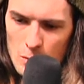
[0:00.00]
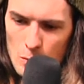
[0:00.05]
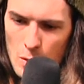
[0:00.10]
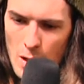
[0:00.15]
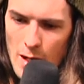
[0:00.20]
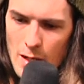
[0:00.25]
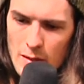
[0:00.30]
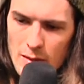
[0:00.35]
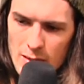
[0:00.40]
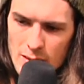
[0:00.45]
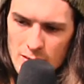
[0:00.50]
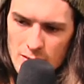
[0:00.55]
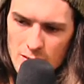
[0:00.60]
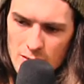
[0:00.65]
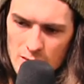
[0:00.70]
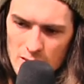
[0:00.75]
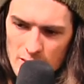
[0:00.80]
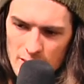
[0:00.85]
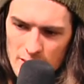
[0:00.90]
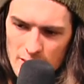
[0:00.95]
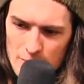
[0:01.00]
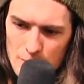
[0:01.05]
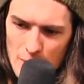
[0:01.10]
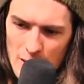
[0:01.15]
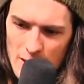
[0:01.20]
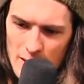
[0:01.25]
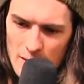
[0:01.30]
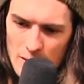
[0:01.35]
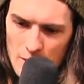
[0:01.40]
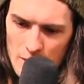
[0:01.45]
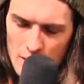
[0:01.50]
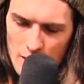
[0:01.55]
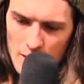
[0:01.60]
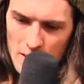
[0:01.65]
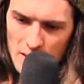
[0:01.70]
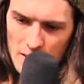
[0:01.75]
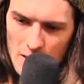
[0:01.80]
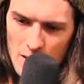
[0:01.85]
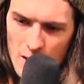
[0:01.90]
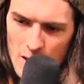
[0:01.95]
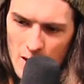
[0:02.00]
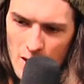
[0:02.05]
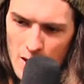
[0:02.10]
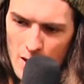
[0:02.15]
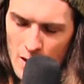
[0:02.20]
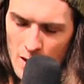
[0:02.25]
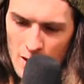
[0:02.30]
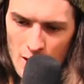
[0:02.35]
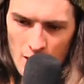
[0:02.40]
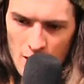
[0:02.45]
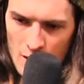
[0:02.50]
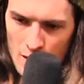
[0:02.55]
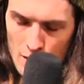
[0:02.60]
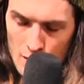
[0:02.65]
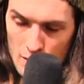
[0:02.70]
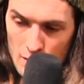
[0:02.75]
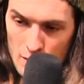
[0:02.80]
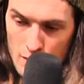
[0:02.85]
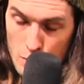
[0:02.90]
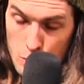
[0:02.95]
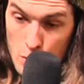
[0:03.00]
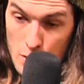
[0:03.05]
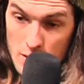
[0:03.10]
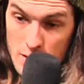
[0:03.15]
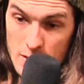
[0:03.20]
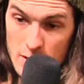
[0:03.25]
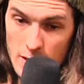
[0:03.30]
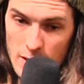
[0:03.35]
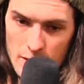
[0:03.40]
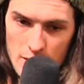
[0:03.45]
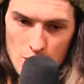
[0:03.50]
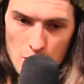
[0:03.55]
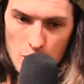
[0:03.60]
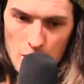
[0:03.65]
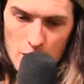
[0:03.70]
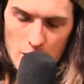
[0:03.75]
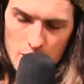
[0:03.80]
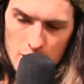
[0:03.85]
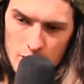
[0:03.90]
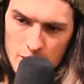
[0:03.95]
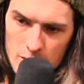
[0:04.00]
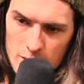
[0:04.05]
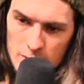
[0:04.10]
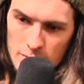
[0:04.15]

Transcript: why are these good and mine are like the worst thing in the world?